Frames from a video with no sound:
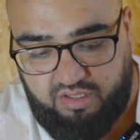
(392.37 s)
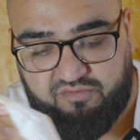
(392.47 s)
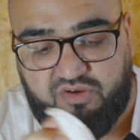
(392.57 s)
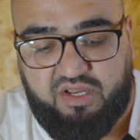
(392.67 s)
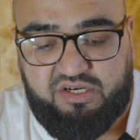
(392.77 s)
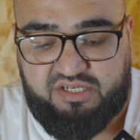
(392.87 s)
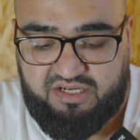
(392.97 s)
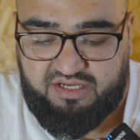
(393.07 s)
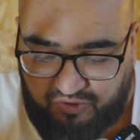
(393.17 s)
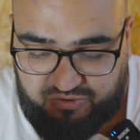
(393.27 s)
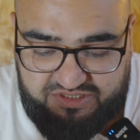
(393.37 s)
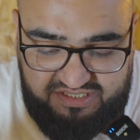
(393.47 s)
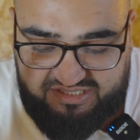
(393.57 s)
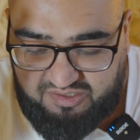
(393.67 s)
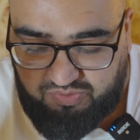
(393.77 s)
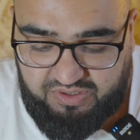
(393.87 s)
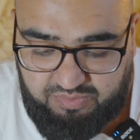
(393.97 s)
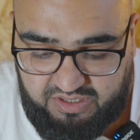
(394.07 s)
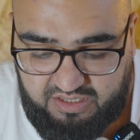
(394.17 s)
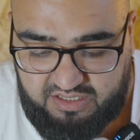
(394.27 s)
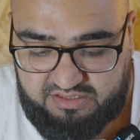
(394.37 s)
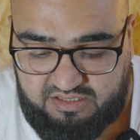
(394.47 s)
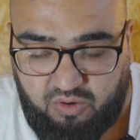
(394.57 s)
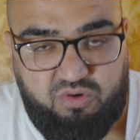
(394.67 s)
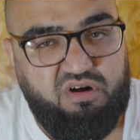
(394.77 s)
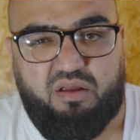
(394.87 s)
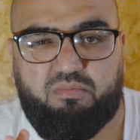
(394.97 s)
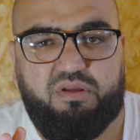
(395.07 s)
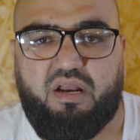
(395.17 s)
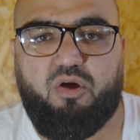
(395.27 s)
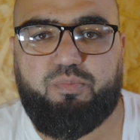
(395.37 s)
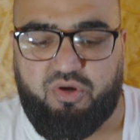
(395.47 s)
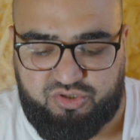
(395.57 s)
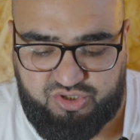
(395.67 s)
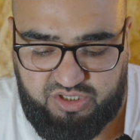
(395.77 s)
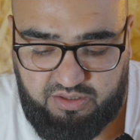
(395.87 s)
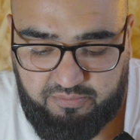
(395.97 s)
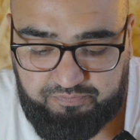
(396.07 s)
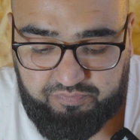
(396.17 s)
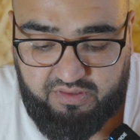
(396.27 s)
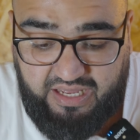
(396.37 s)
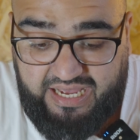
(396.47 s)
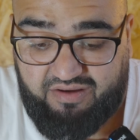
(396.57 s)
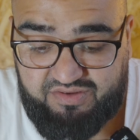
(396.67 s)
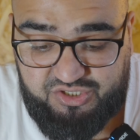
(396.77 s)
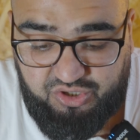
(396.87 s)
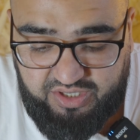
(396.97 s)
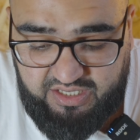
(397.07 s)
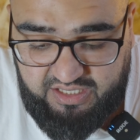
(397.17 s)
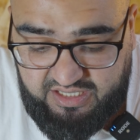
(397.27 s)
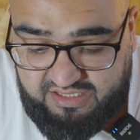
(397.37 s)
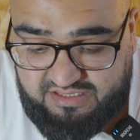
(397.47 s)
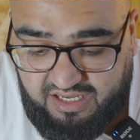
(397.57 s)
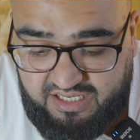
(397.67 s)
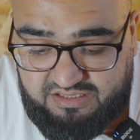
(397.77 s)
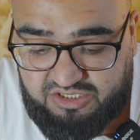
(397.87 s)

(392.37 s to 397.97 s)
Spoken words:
if you're into saucy, slippery burgers, that would be right up your street. I have enjoyed it. It is nice. The